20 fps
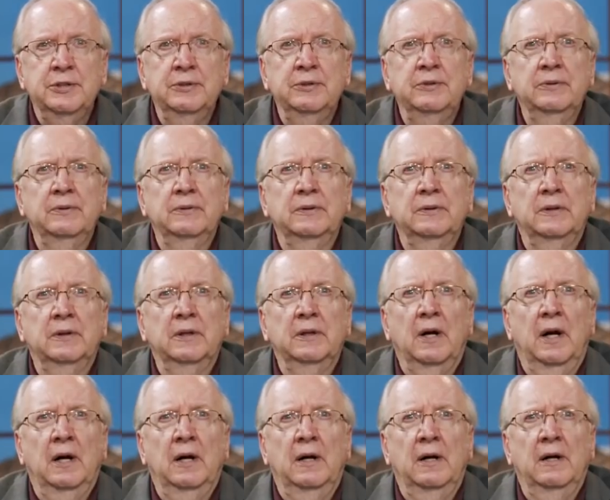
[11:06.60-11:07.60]
to
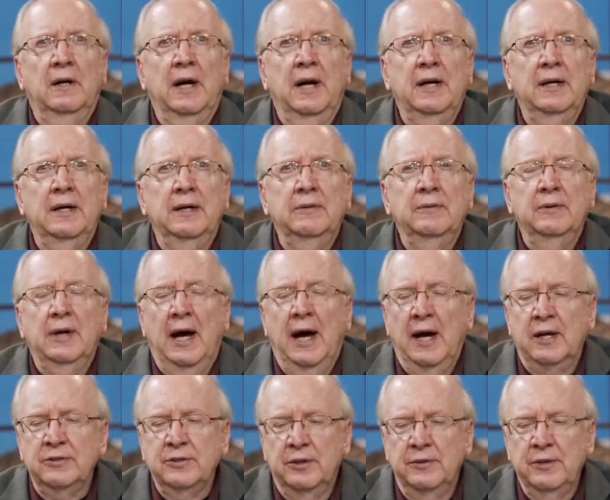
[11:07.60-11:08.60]

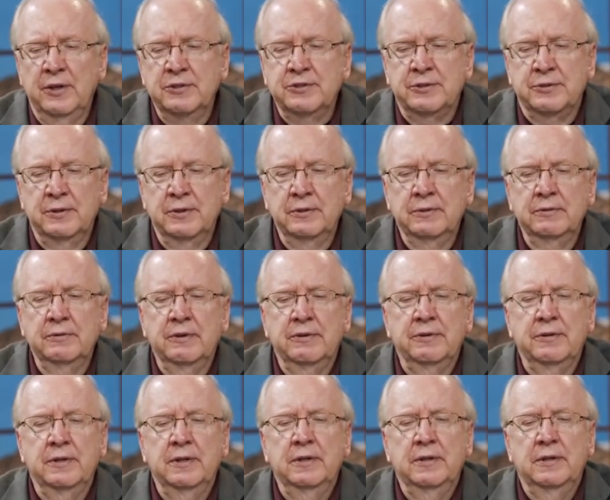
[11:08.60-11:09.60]
act on the
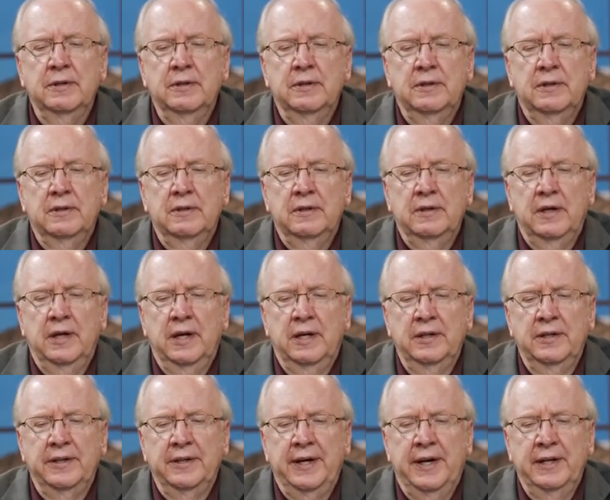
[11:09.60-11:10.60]
truth
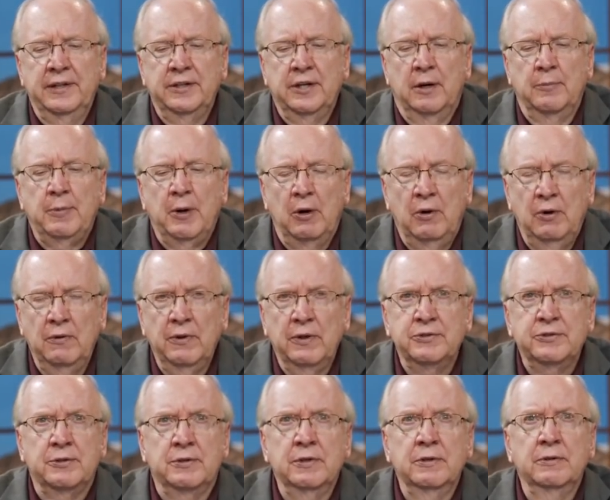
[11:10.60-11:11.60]
and uphold
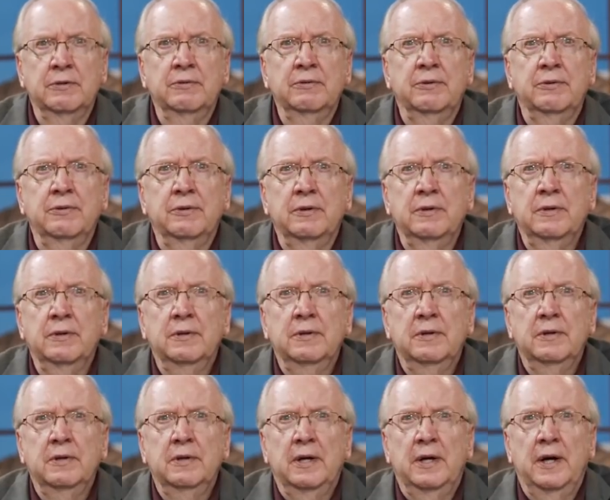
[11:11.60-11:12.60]
the truth,
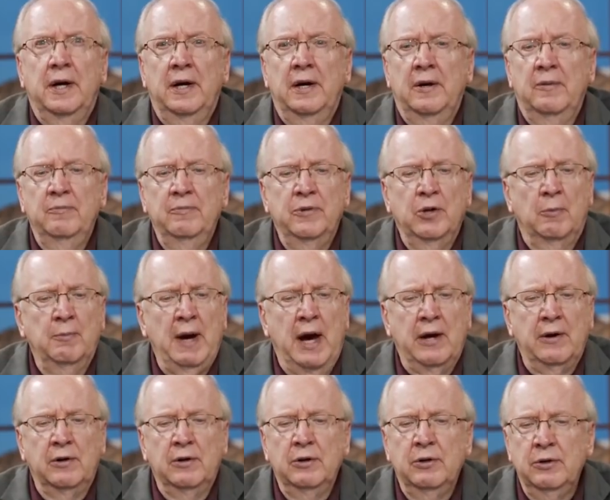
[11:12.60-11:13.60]
no
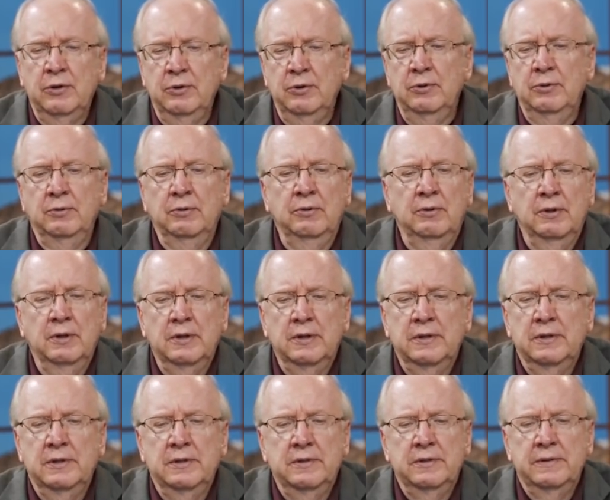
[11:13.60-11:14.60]
matter who
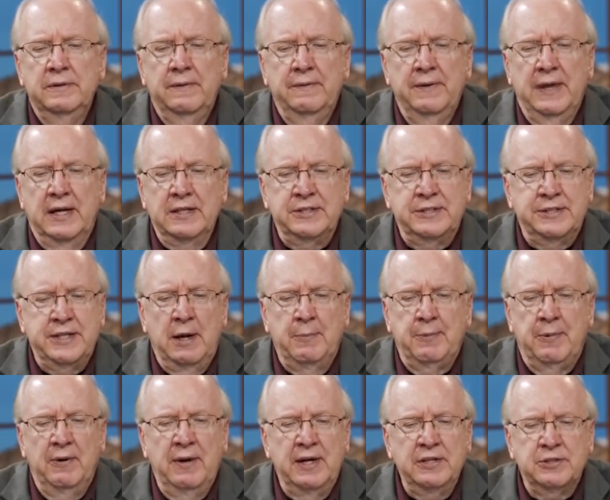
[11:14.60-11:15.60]
that
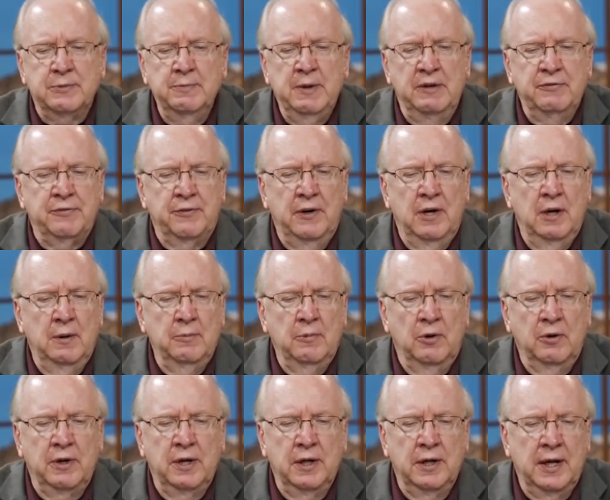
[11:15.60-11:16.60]
separates me
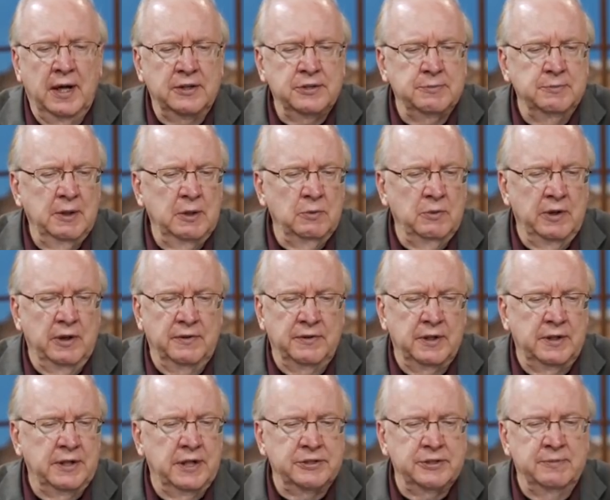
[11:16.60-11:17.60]
from or connects me
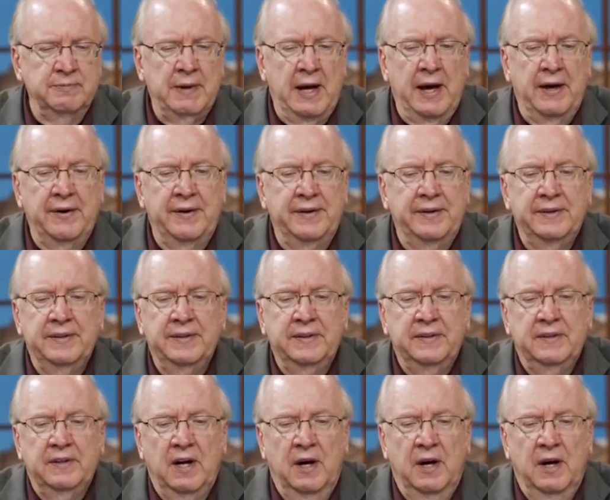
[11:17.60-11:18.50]
with. It doesn't matter.